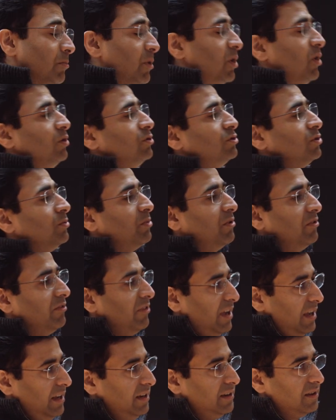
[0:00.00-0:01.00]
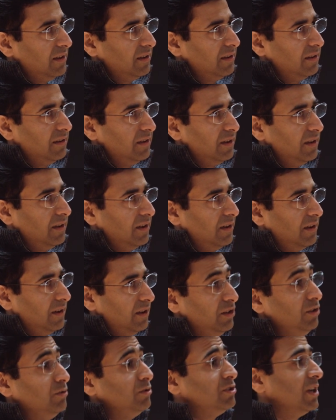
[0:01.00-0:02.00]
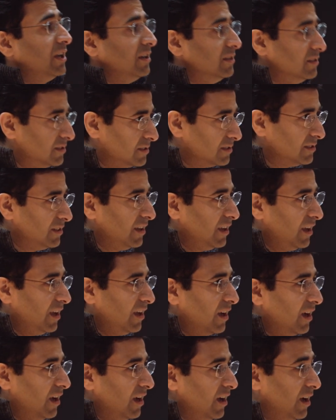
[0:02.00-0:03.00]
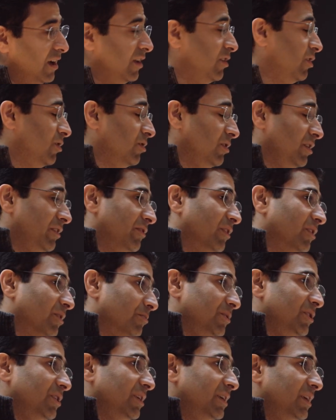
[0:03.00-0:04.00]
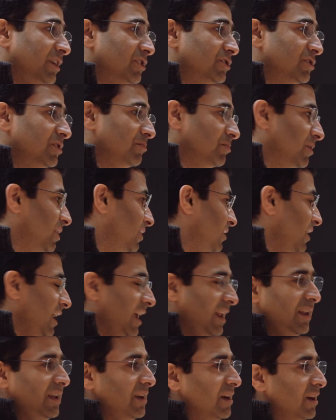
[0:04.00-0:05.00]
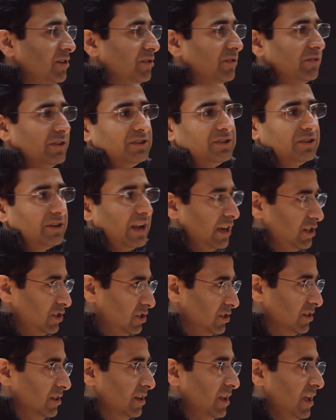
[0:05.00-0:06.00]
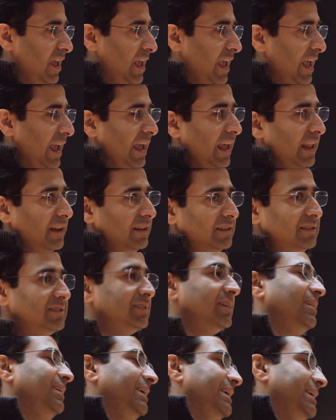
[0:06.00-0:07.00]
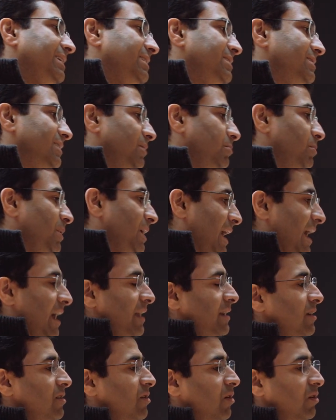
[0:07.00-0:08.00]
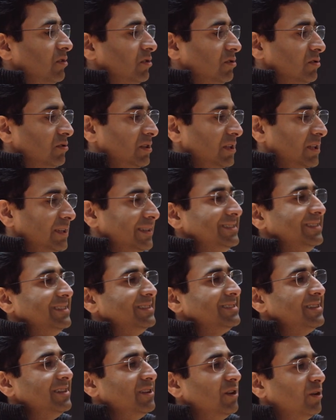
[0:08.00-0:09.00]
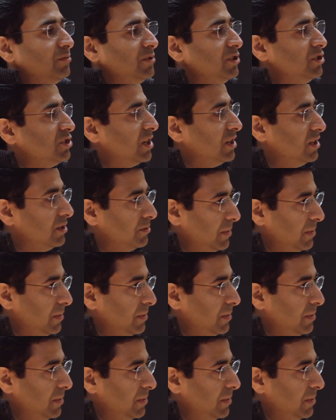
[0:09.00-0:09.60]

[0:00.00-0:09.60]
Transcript: but also provide uh, new channels, uh, not only for communication, but any kind of interaction. And this can easily be added on to the existing omni-channel